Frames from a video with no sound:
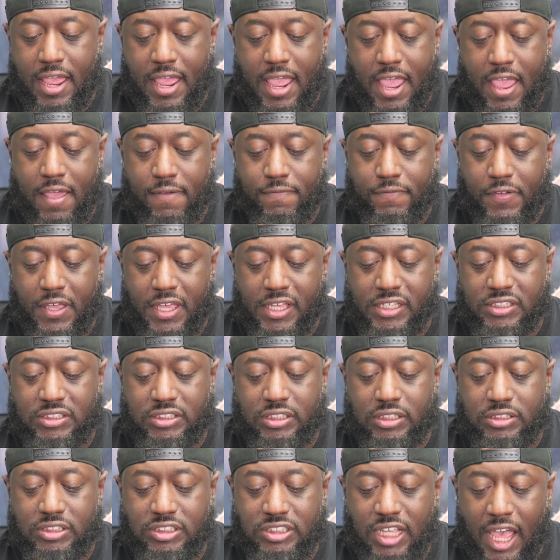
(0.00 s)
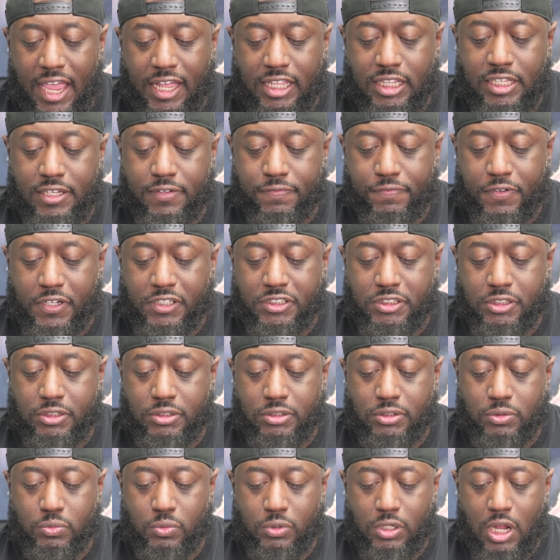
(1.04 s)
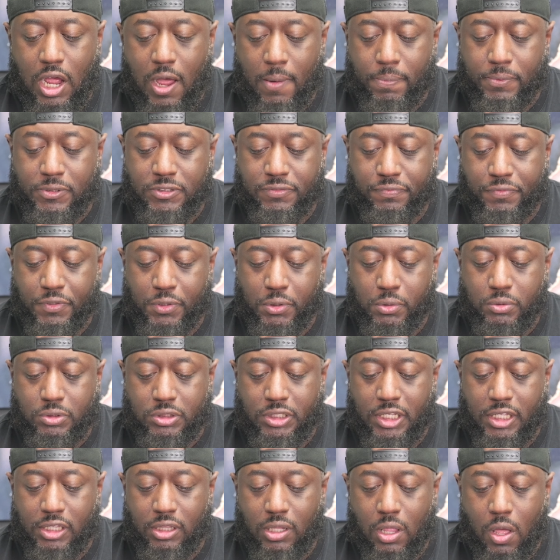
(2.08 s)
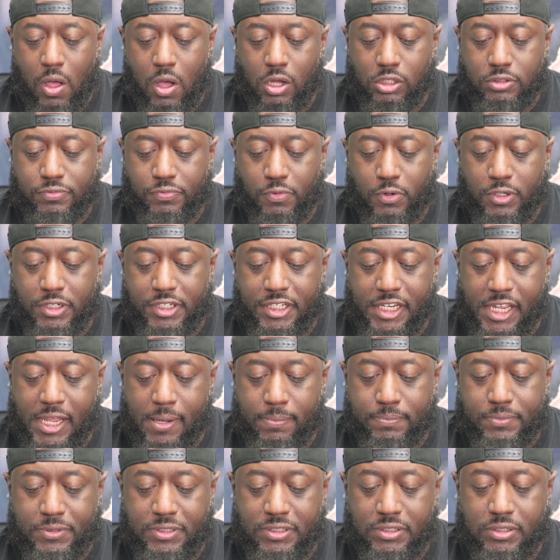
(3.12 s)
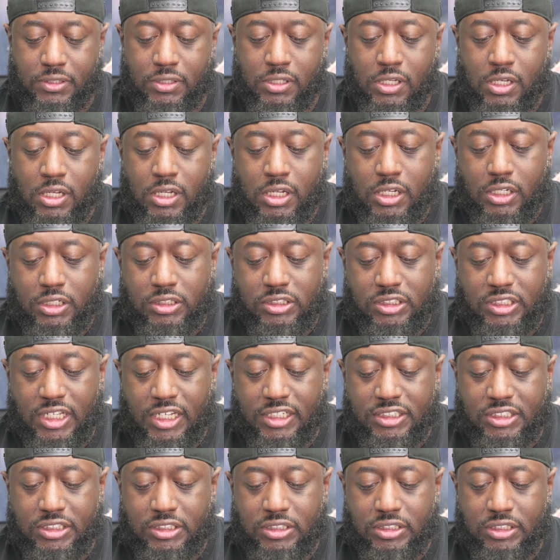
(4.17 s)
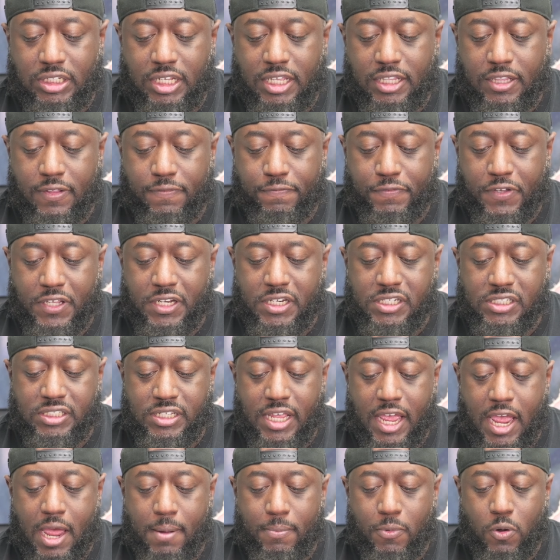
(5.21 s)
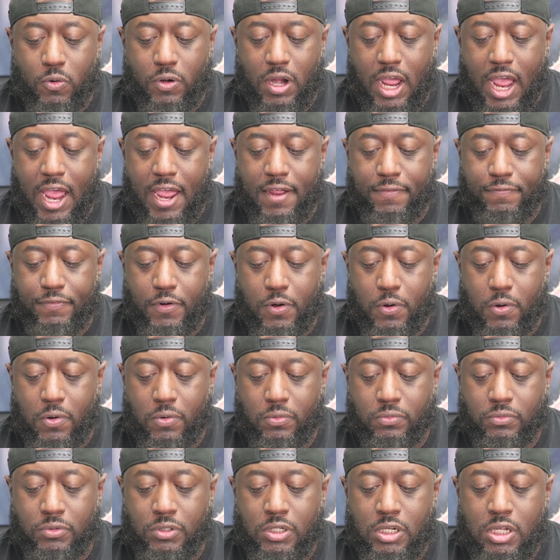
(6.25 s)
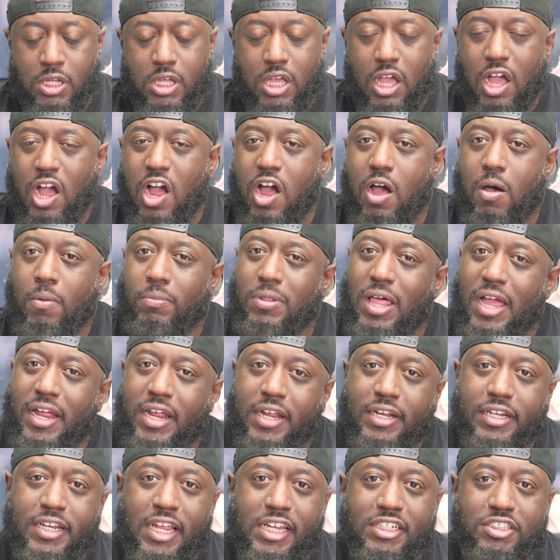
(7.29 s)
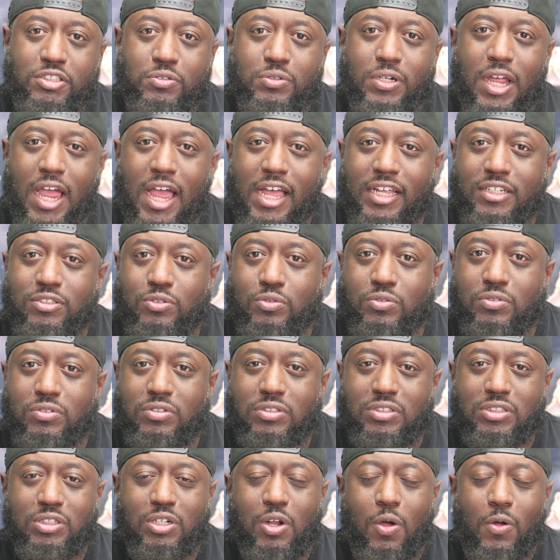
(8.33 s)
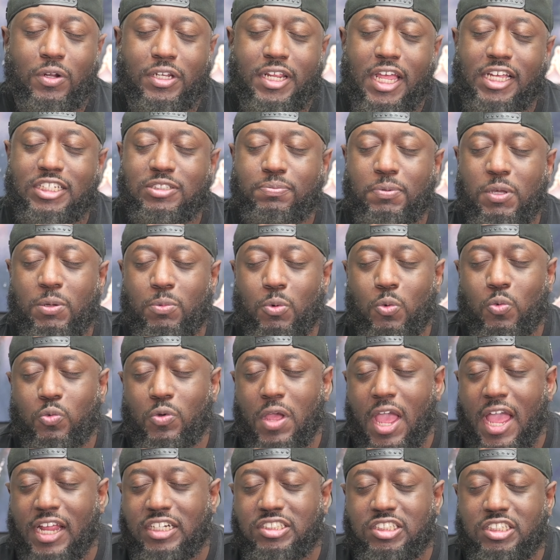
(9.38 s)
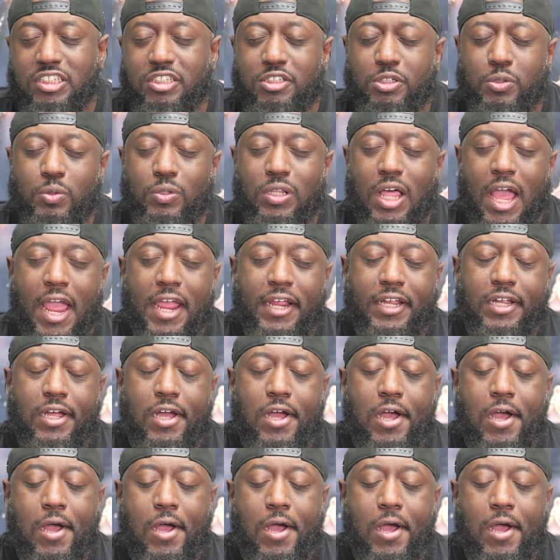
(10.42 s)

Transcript: advanced cycling features, new compass views, and logs for depths sessions in the fitness app on iPhone. Like in case you guys, in case people actually do like